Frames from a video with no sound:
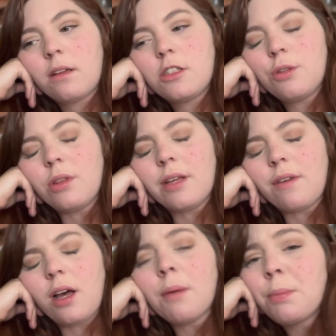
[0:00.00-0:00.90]
to live
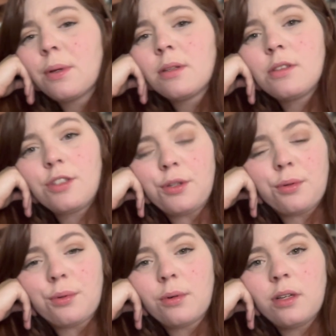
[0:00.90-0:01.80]
up
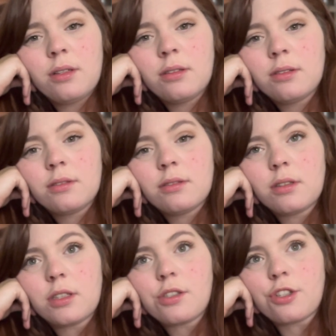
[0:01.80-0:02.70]
to
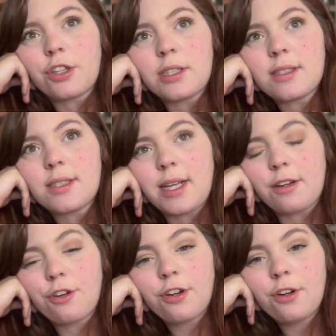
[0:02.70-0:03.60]
a certain
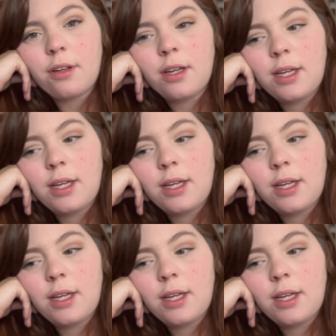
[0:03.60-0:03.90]
standard.